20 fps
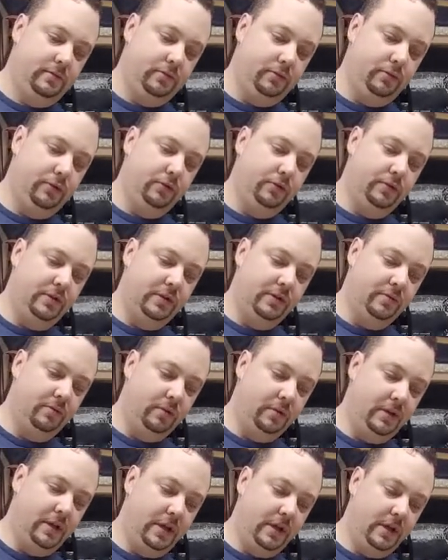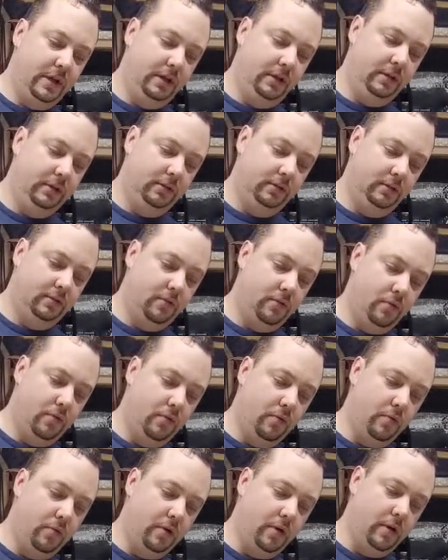roots as we're digging,
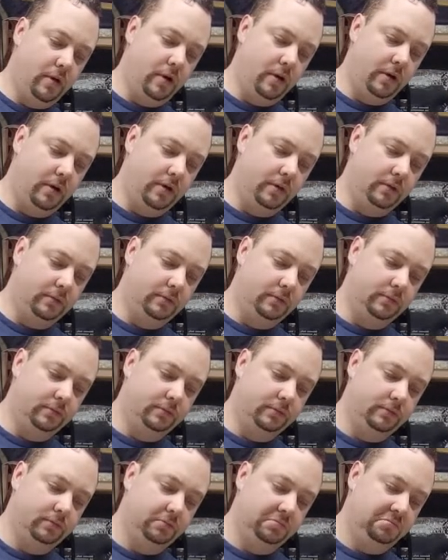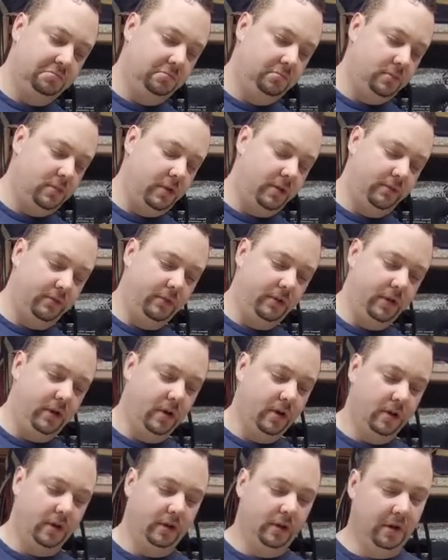or if we
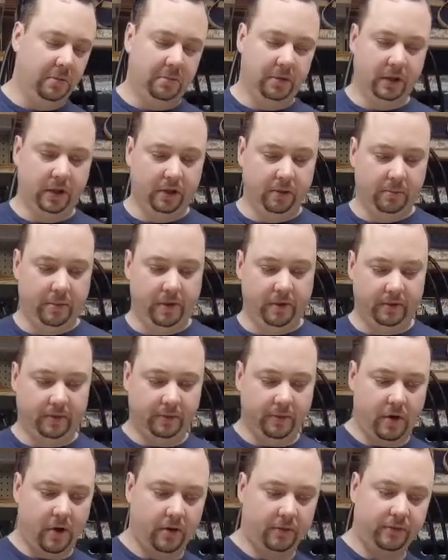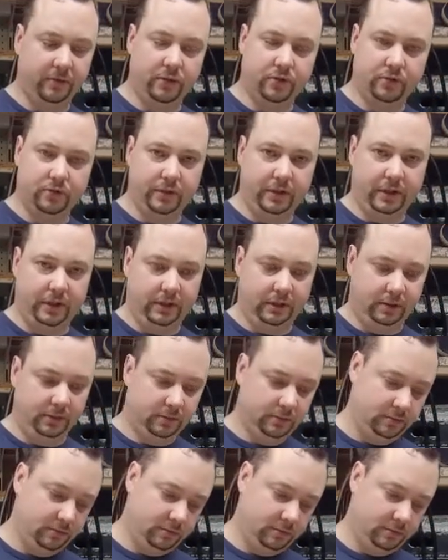got to limb a little bit off a tree.